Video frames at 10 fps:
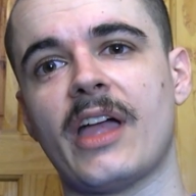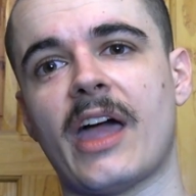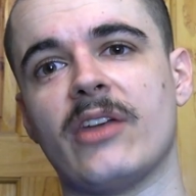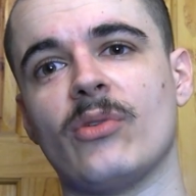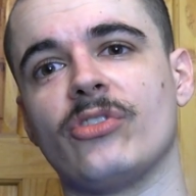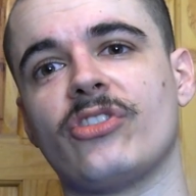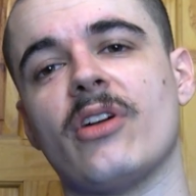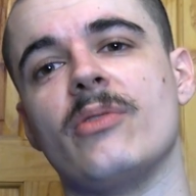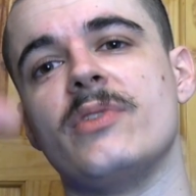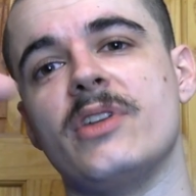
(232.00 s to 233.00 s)
and
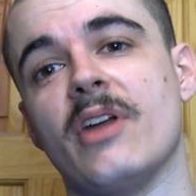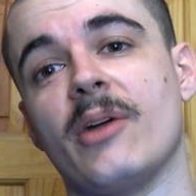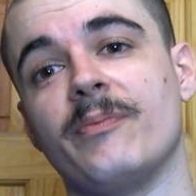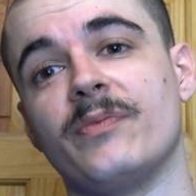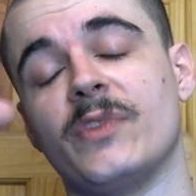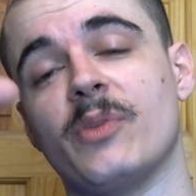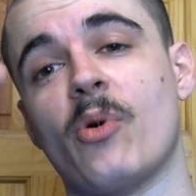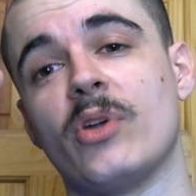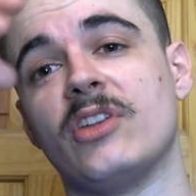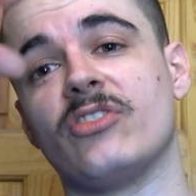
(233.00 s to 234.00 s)
also, you know, the
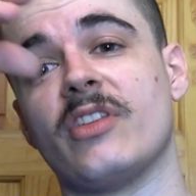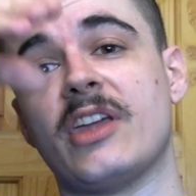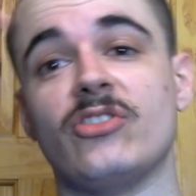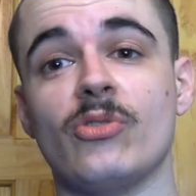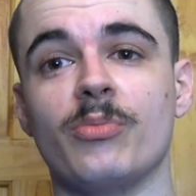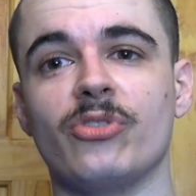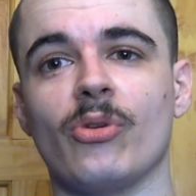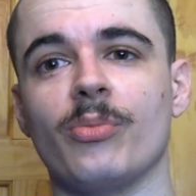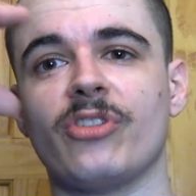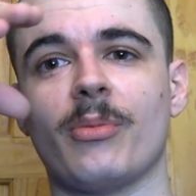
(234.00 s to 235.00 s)
point is that they do
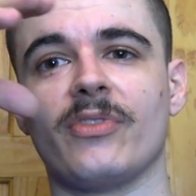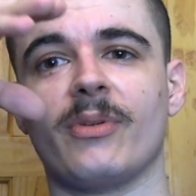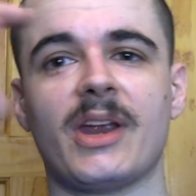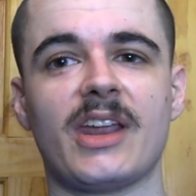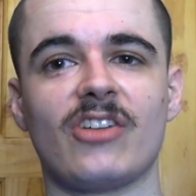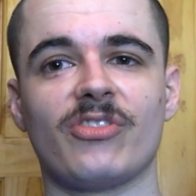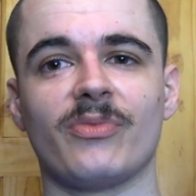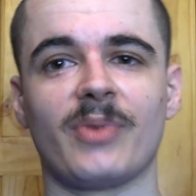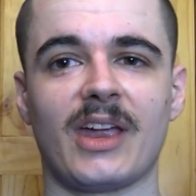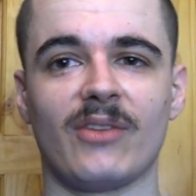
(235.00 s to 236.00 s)
absorb some of the radiation
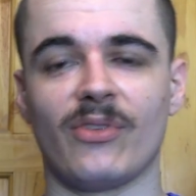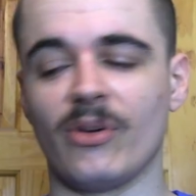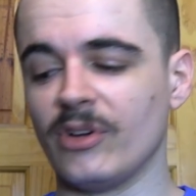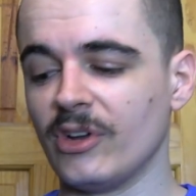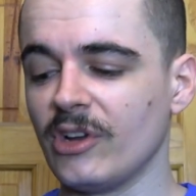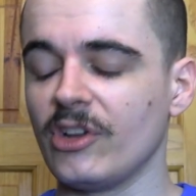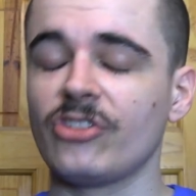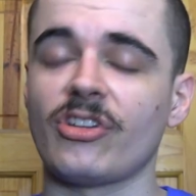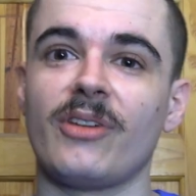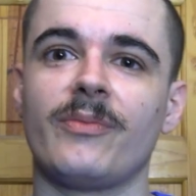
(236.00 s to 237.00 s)
from getting through.
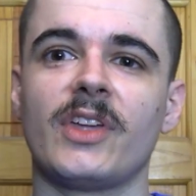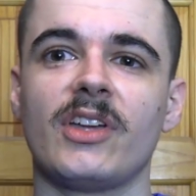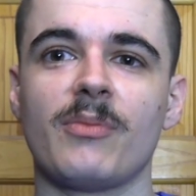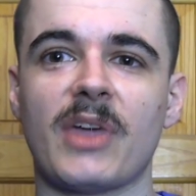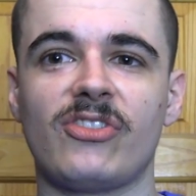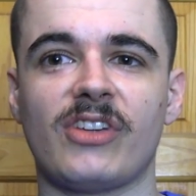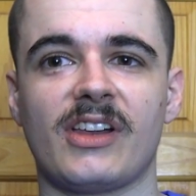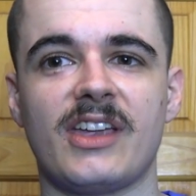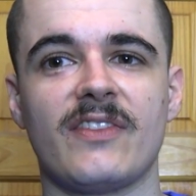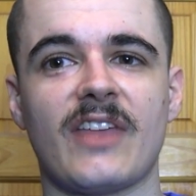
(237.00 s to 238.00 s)
So
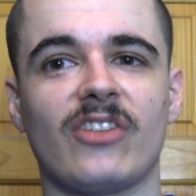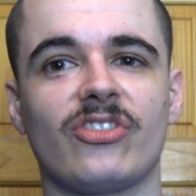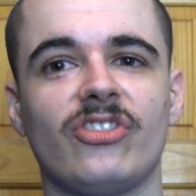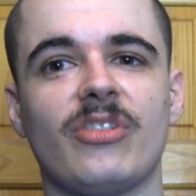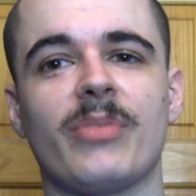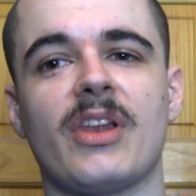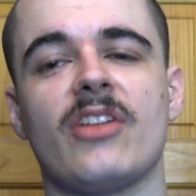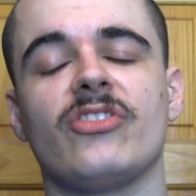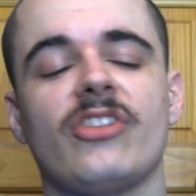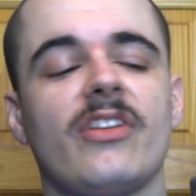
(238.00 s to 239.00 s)
basically, that's the simple
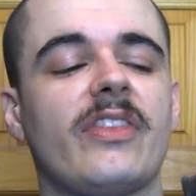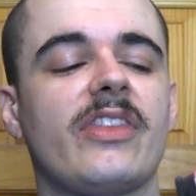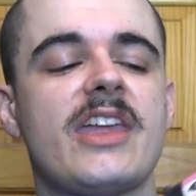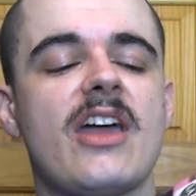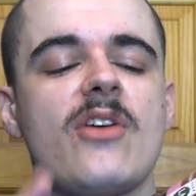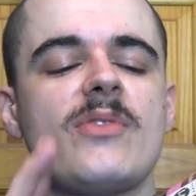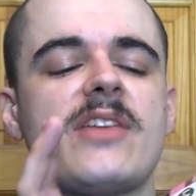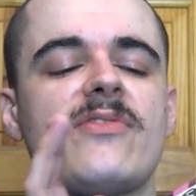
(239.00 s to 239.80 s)
answer. The only